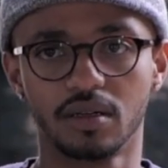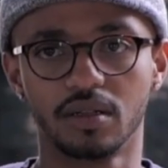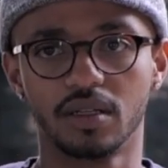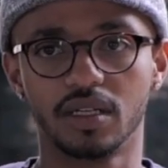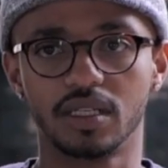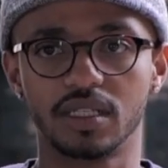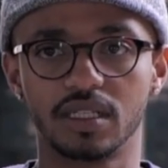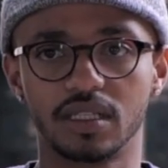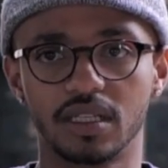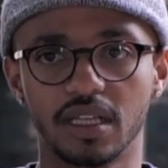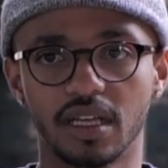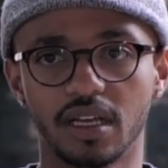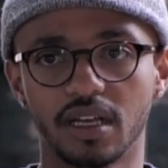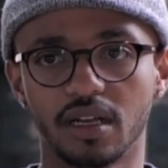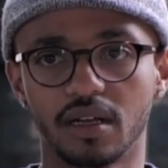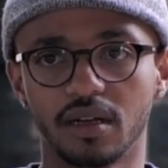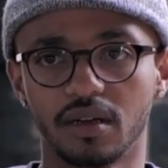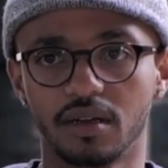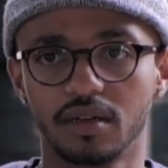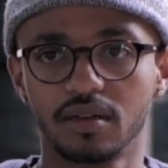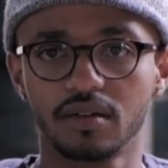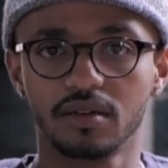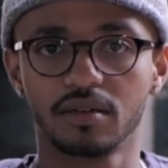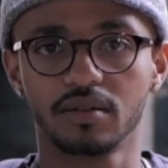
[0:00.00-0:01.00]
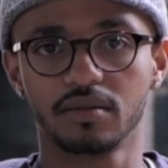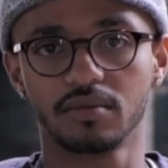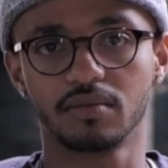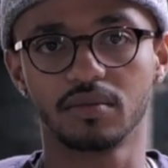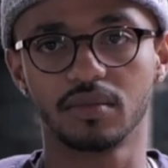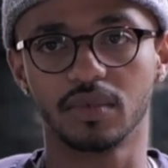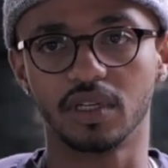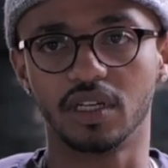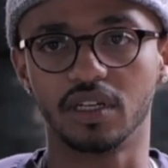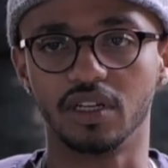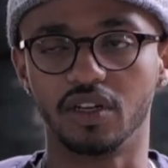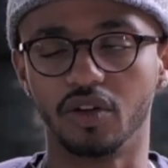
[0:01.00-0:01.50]
this thing
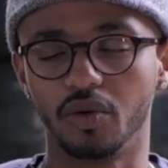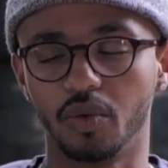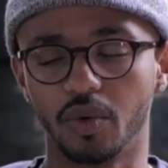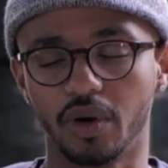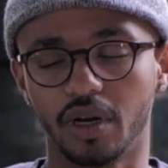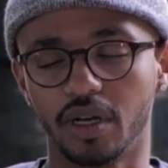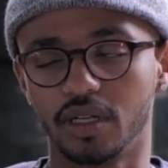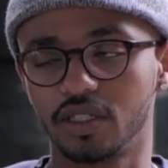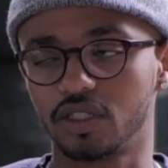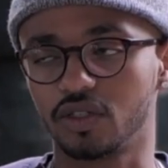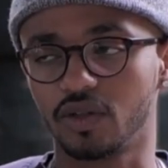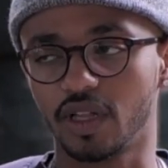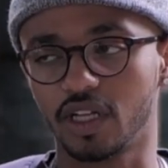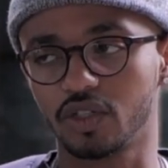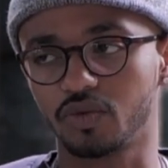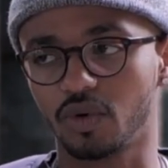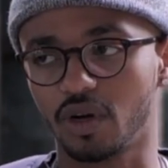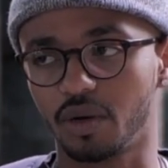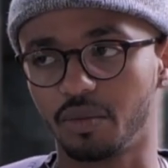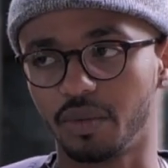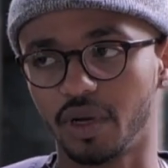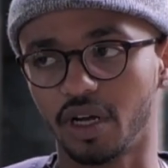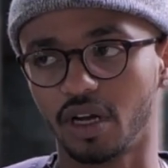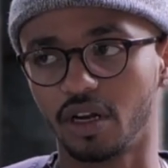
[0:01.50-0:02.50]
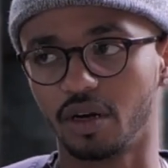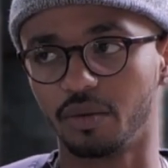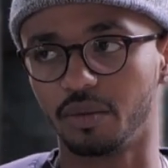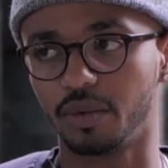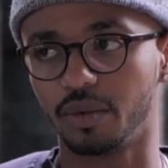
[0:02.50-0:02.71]
in a new way? So that's why I'm making